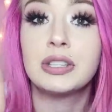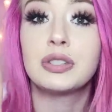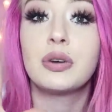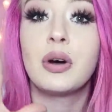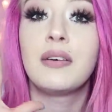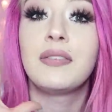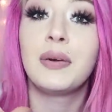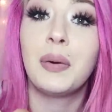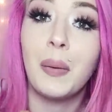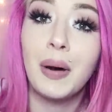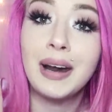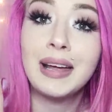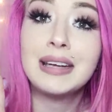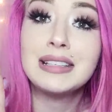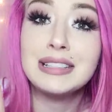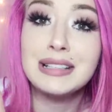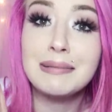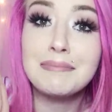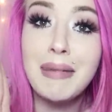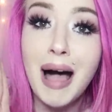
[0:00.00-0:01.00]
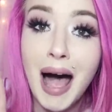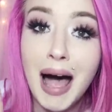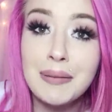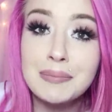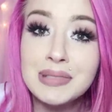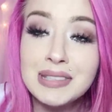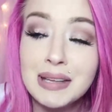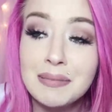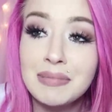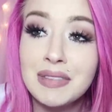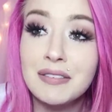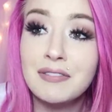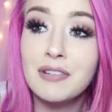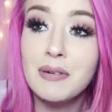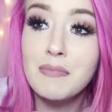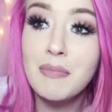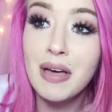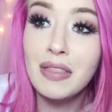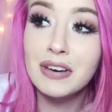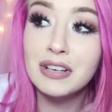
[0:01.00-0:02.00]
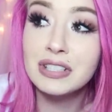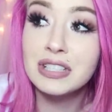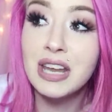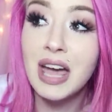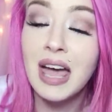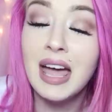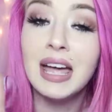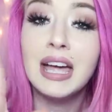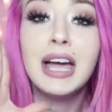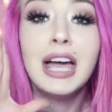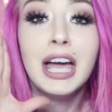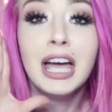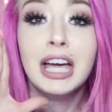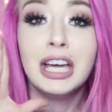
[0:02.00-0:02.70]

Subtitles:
So if you want to get your mom something for Mother's Day,